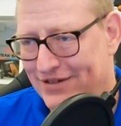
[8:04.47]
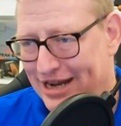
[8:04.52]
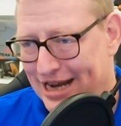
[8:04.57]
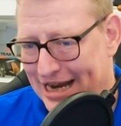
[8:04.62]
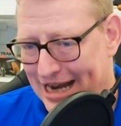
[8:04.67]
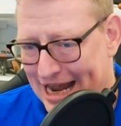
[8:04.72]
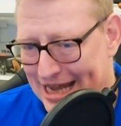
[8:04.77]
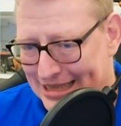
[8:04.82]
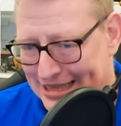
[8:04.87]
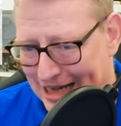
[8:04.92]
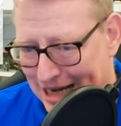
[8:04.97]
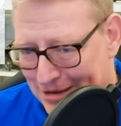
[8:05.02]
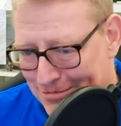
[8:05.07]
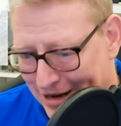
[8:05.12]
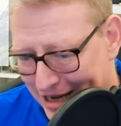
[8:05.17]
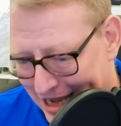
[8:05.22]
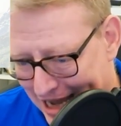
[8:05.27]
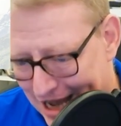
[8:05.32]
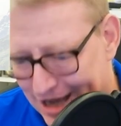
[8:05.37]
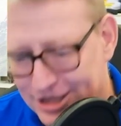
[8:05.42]
it? And has
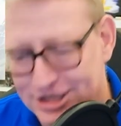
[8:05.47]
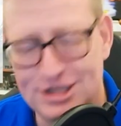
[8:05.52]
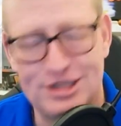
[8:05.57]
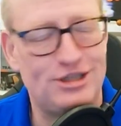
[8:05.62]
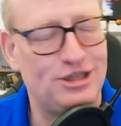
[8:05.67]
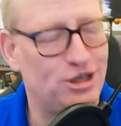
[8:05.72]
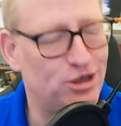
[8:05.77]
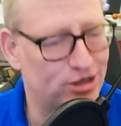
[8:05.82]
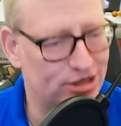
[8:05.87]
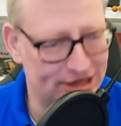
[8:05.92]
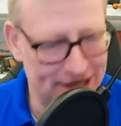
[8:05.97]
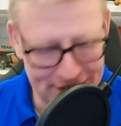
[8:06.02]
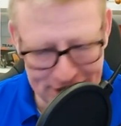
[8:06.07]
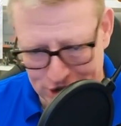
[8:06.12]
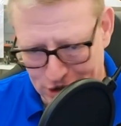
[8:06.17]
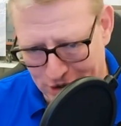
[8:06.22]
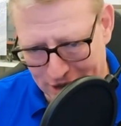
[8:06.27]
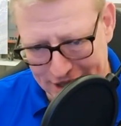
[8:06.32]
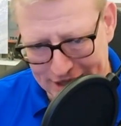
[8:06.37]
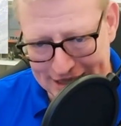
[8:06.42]
anybody else used this
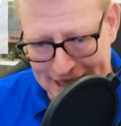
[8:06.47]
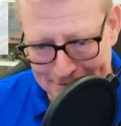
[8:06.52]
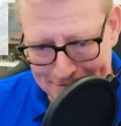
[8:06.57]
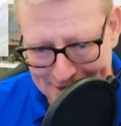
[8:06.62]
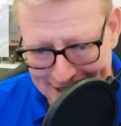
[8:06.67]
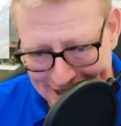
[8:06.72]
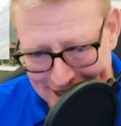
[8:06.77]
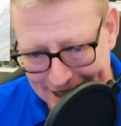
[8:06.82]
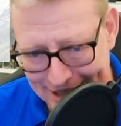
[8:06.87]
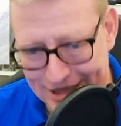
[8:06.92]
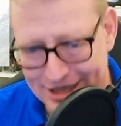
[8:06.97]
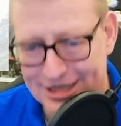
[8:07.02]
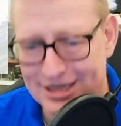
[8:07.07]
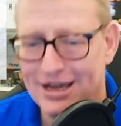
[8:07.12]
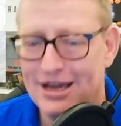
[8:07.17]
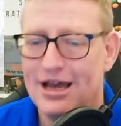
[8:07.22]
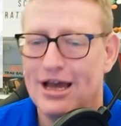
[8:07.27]
or accepted this?